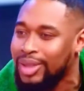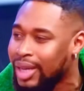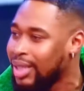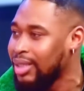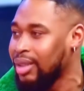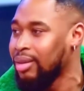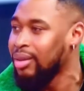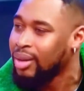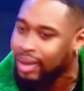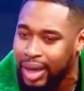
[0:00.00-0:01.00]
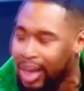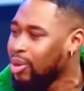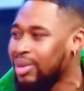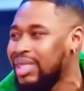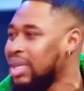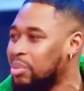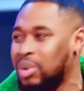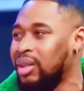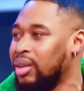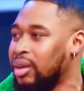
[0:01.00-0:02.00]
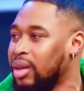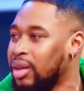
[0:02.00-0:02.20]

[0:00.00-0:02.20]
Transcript: went to SC. Yeah, you're on the same team.